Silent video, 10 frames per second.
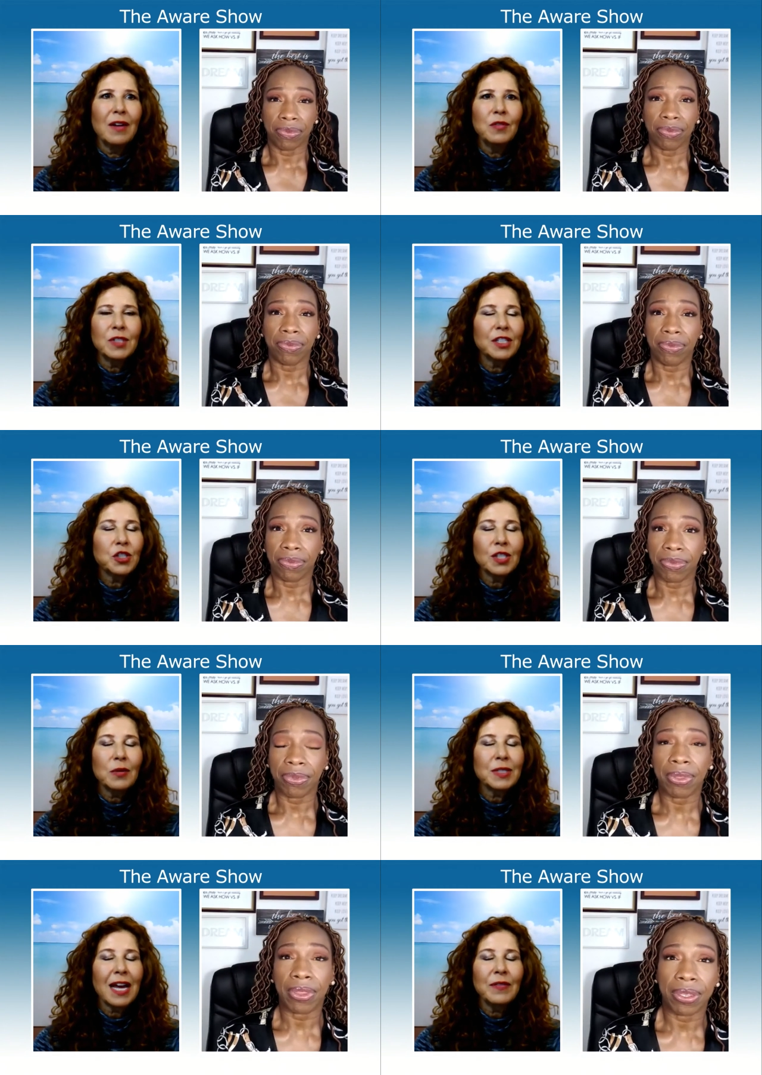
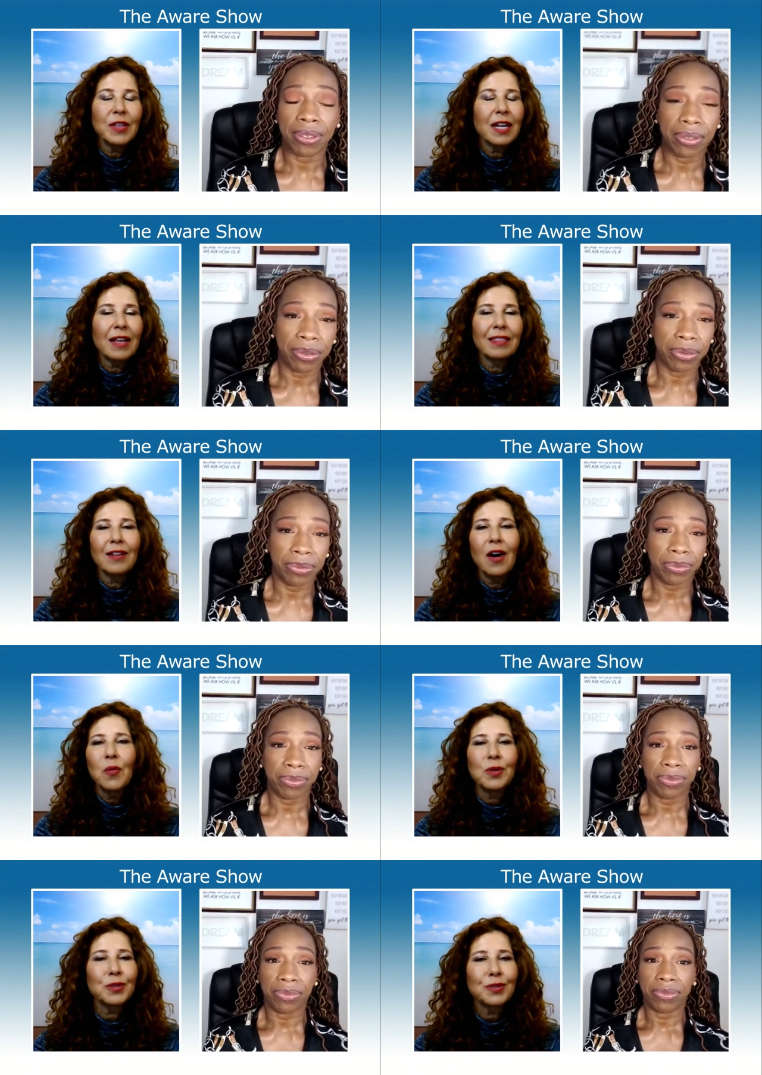Speaker 1: conversations I was having that I
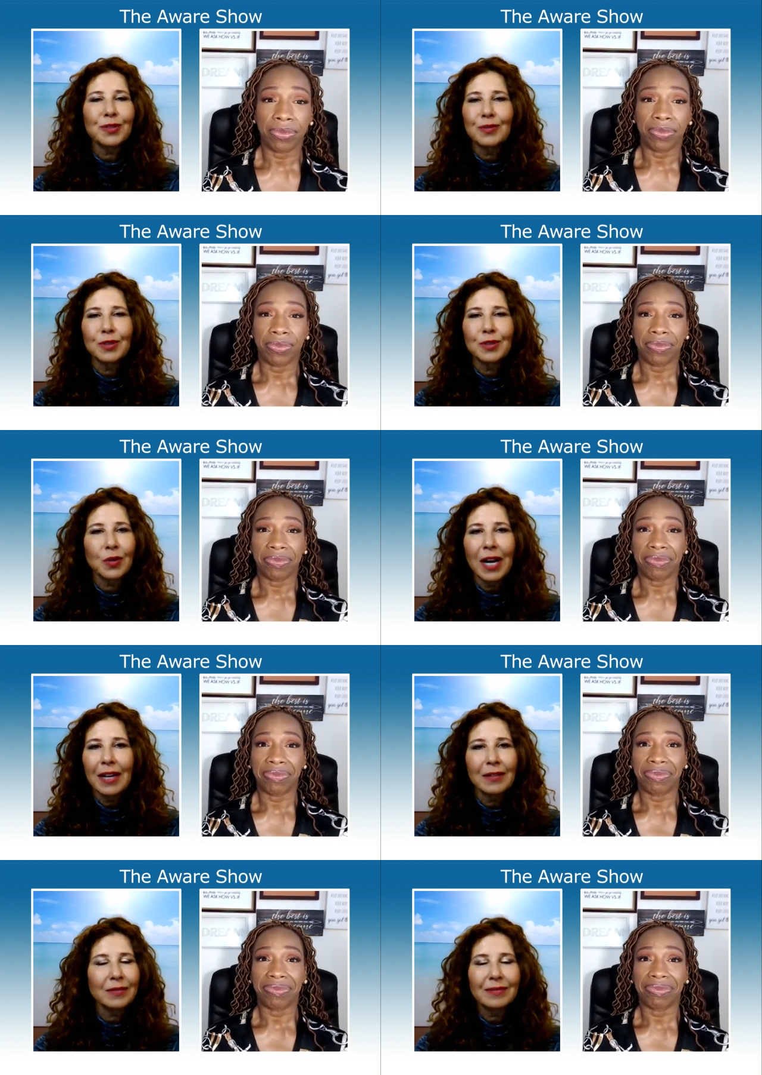thought was was
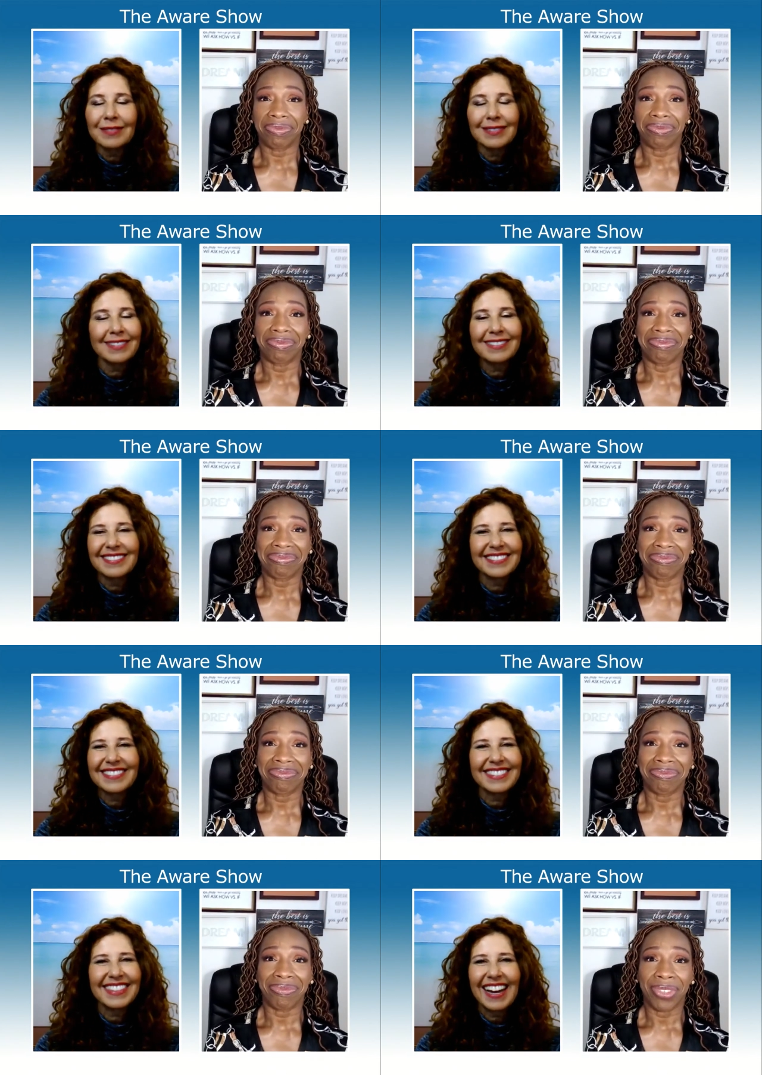great. I,
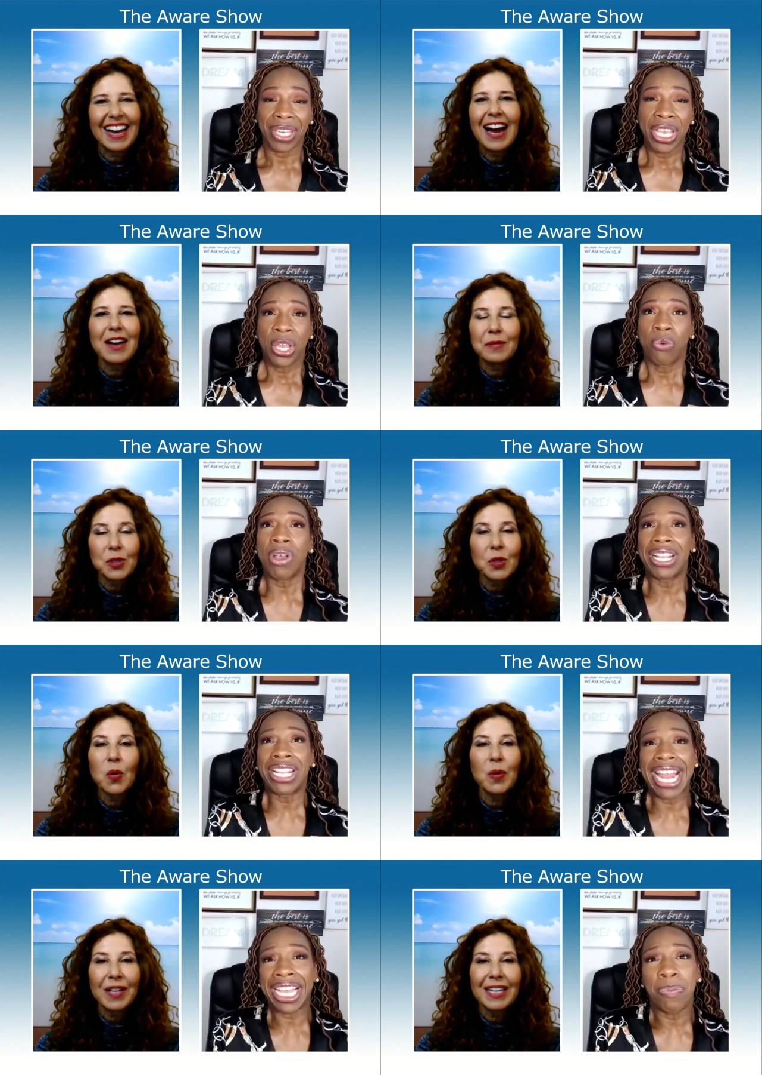I am
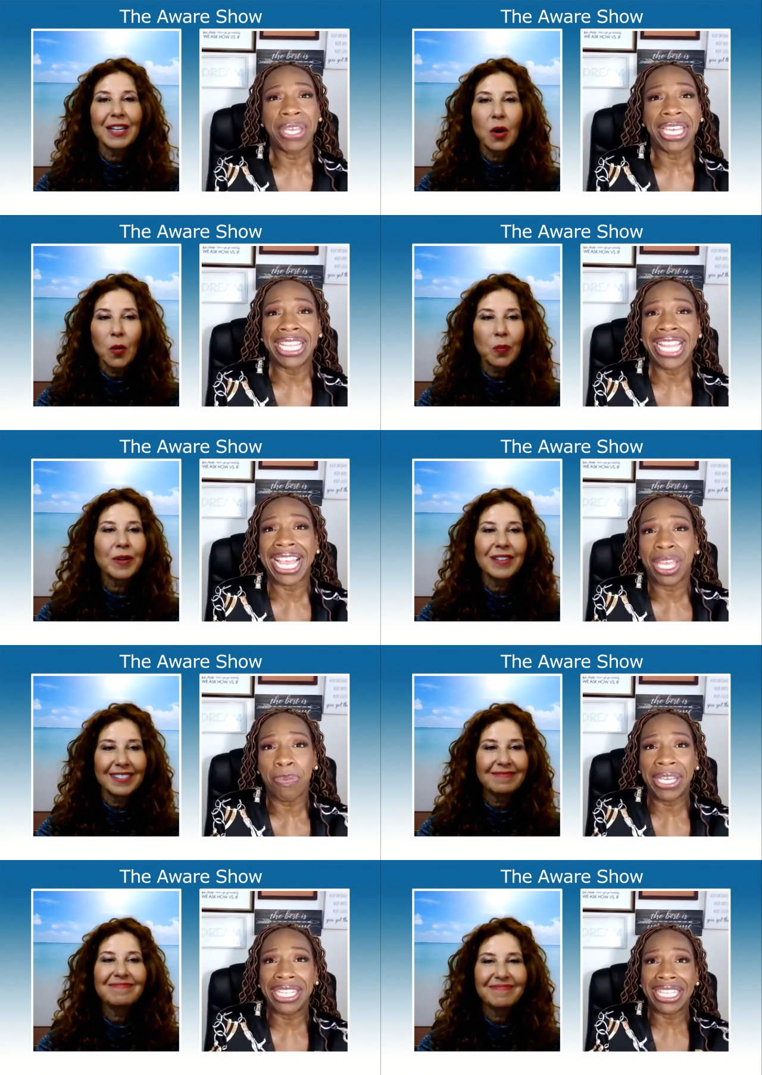well, so that, willing and, and open.
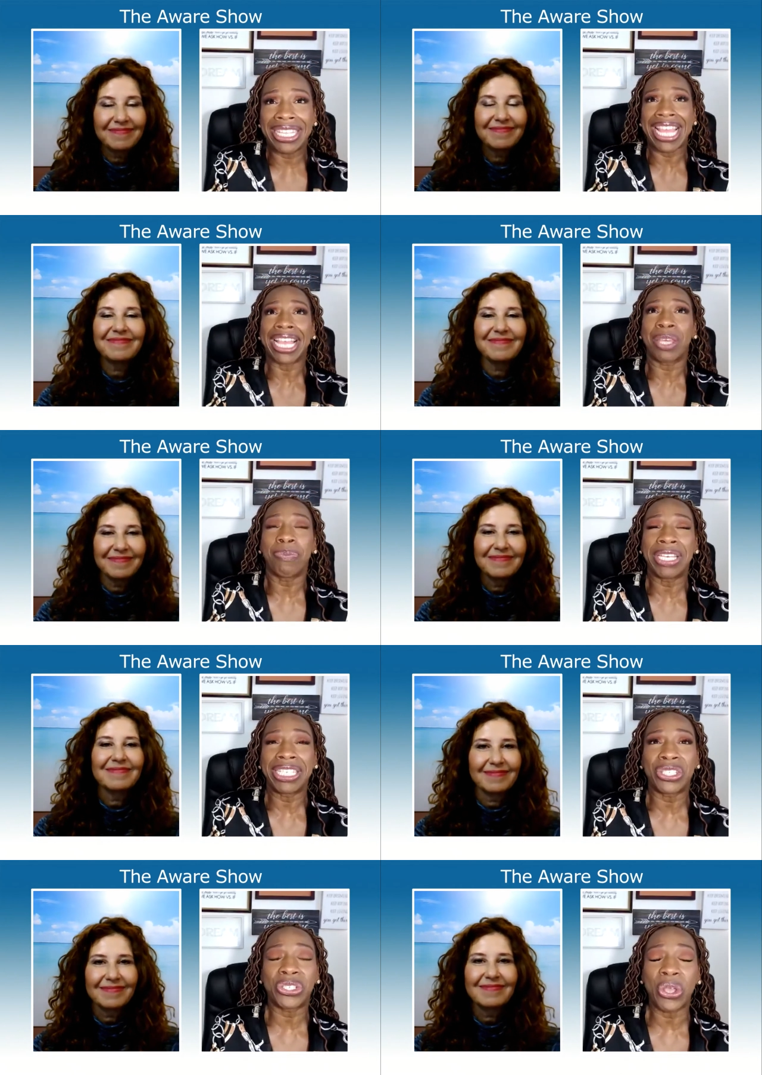That can,
Speaker 2: be, that can,
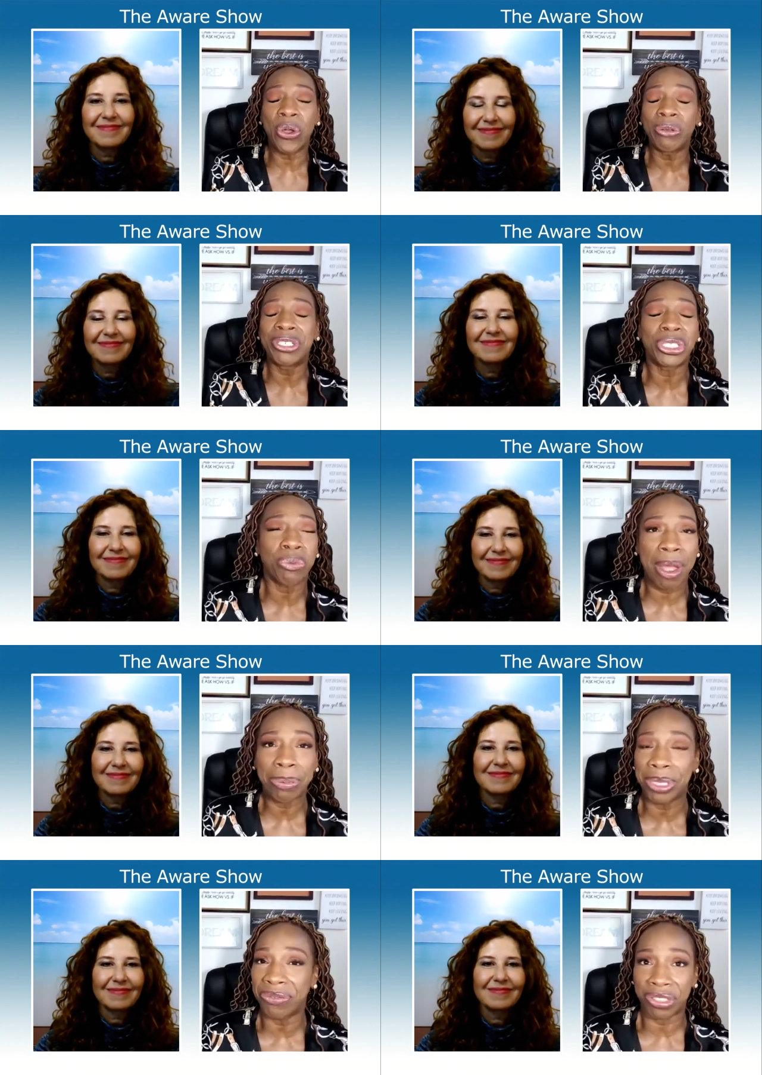be, so
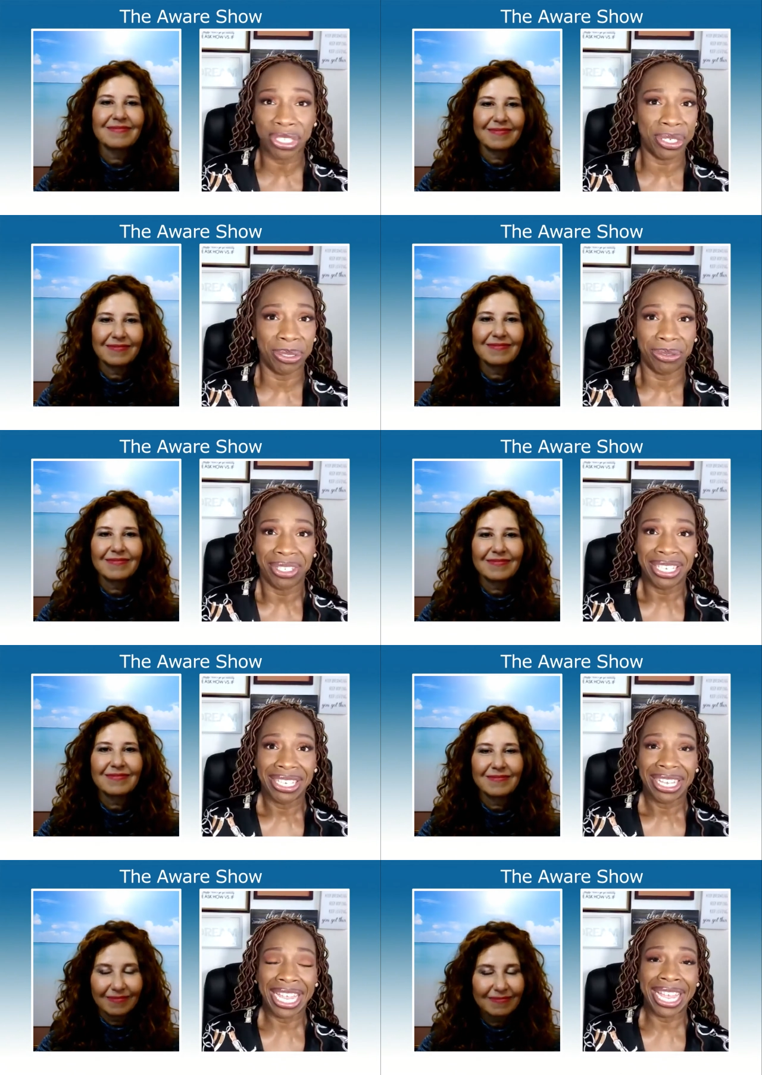disruptive to you
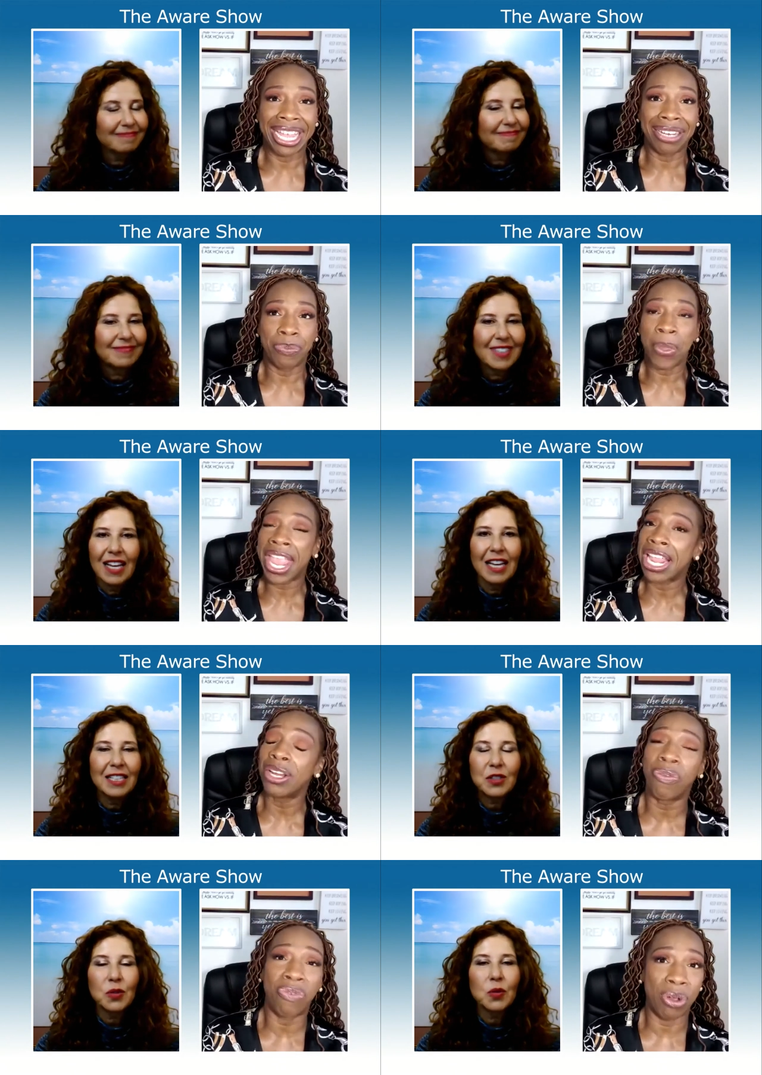and
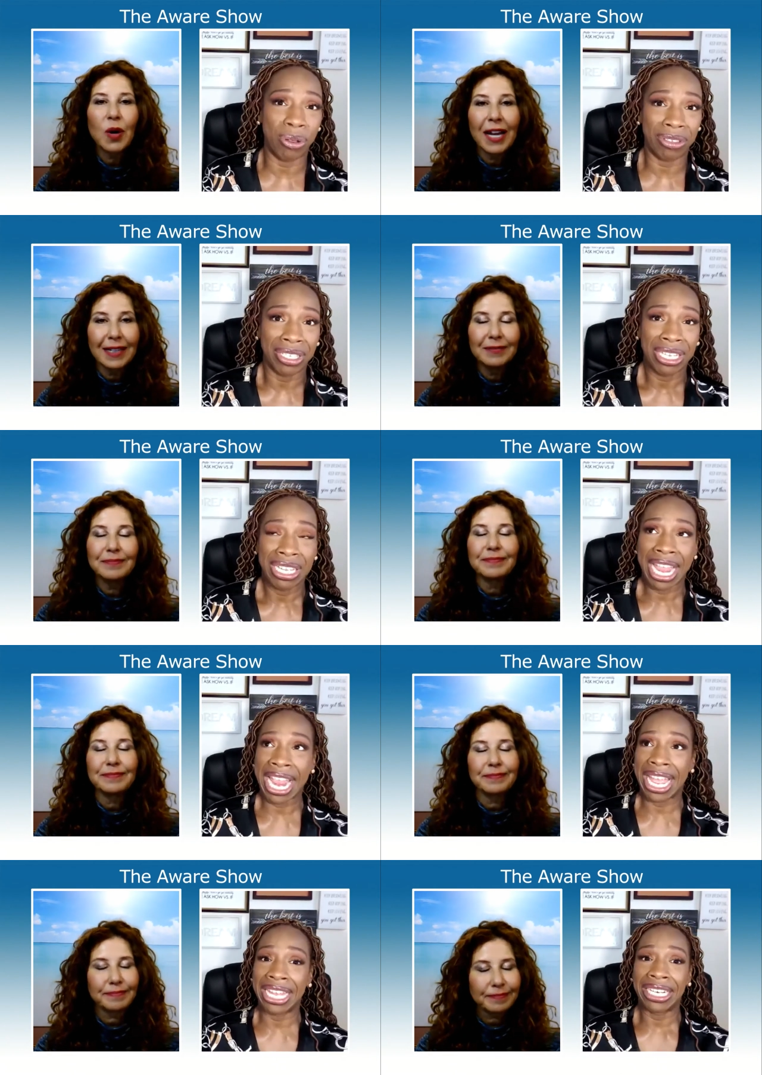painful. It's great.
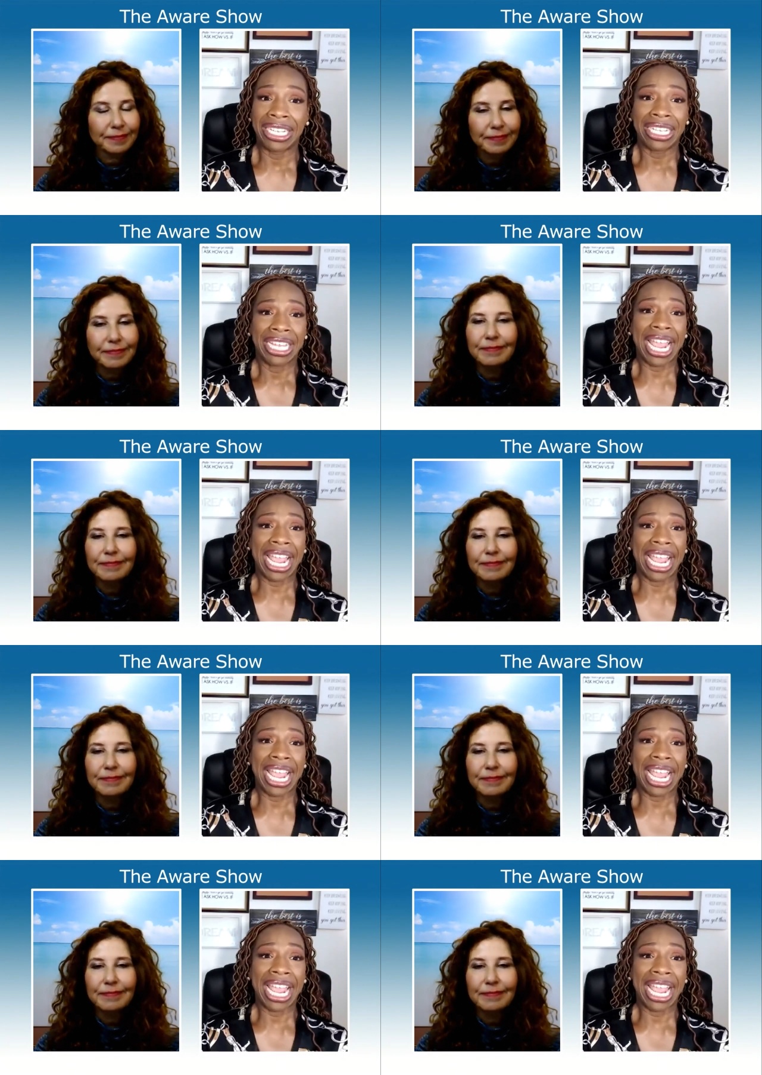And